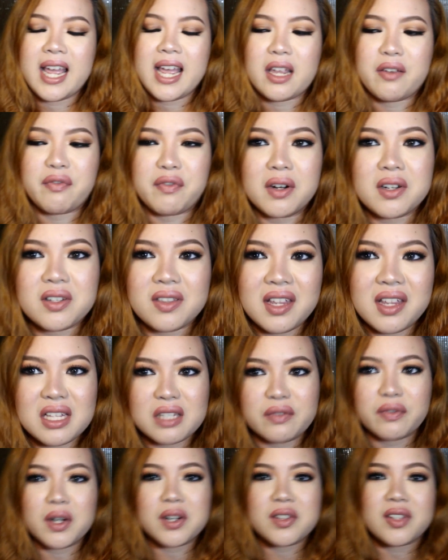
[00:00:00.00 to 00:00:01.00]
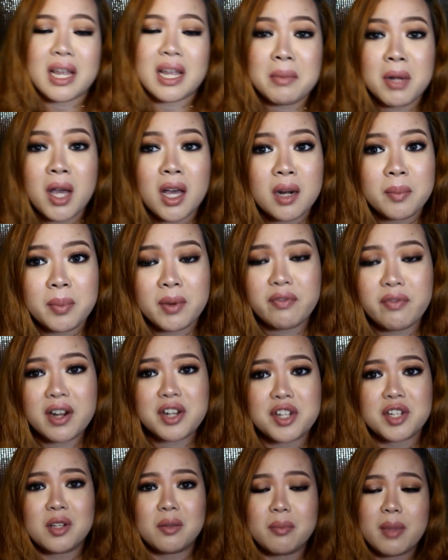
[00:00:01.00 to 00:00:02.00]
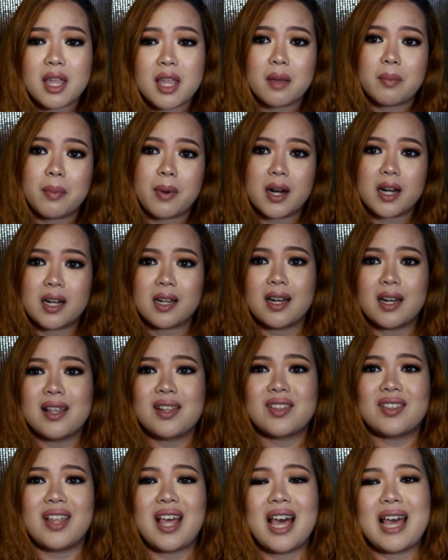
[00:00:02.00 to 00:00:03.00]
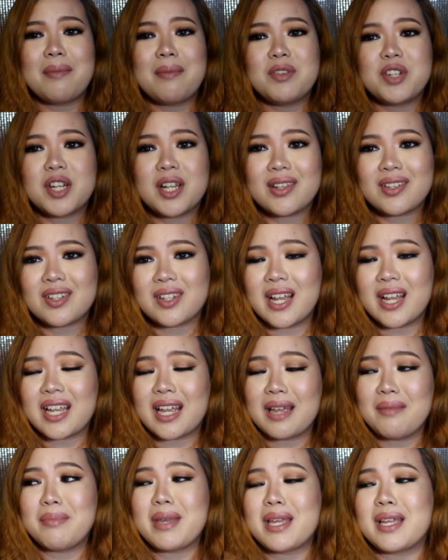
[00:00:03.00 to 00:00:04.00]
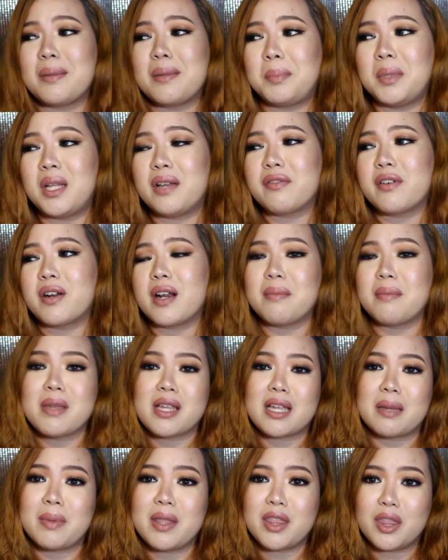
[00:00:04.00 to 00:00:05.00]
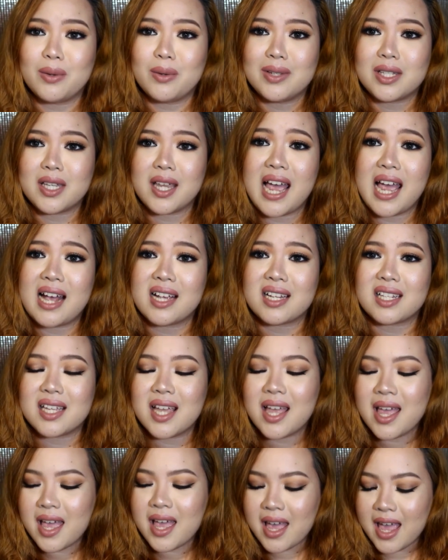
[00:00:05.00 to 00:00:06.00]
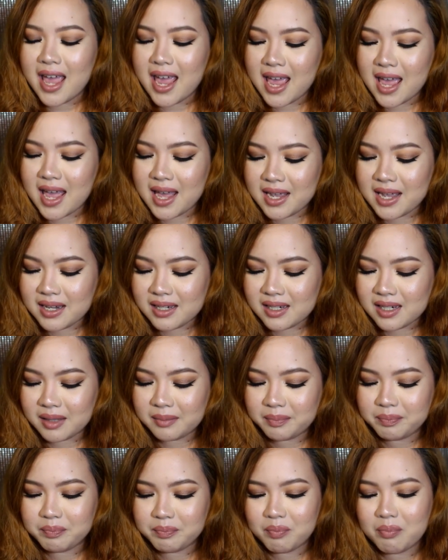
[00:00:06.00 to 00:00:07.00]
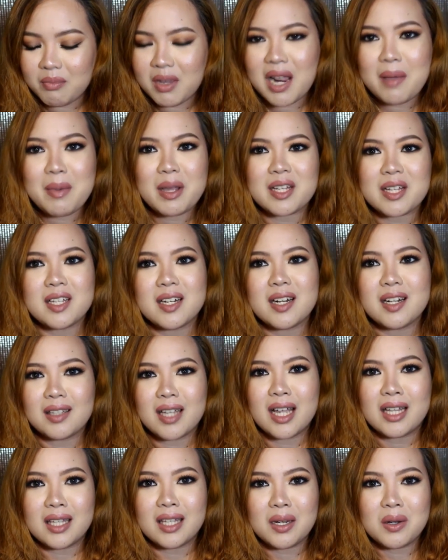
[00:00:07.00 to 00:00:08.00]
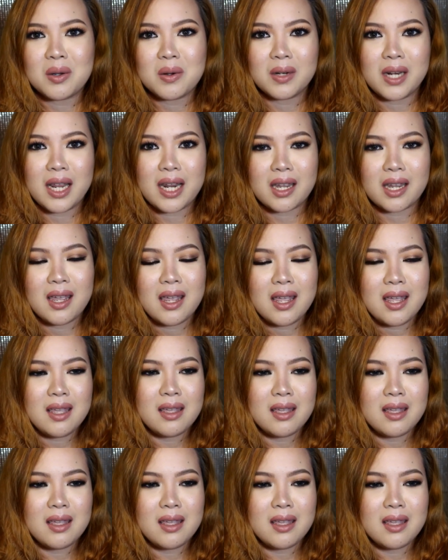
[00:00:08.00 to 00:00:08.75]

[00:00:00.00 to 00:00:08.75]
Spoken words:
Like, first things first, I'm not a professional makeup artist. I'm just like a makeup lover, a makeup enthusiast. And marami kasi nagtatanong, like,